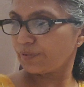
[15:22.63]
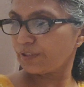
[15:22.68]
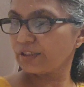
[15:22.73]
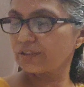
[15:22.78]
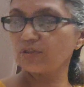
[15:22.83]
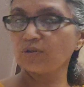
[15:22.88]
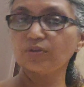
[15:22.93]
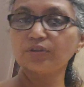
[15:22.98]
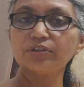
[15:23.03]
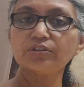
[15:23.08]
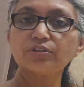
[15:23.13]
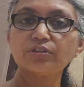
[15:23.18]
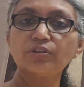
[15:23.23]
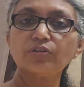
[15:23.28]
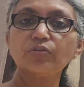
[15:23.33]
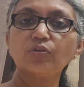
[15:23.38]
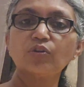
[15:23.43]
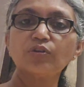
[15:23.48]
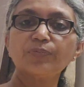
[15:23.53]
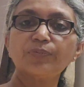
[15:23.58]
Please look into
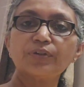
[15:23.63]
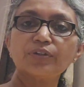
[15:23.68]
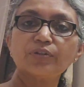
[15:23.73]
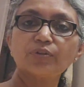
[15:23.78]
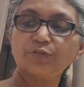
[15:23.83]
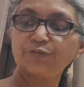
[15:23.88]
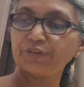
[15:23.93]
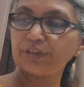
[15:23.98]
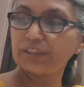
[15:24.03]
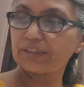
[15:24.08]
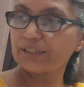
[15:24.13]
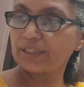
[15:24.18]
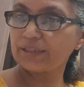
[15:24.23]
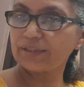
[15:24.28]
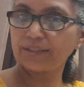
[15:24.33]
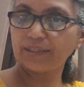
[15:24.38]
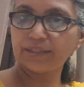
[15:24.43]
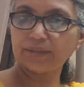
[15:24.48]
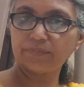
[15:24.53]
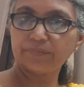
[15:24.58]
your notebook, you will find
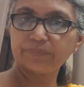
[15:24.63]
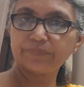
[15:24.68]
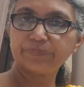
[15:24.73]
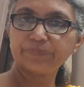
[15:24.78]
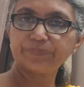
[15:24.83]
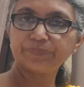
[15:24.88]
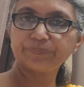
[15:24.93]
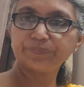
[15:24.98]
that there.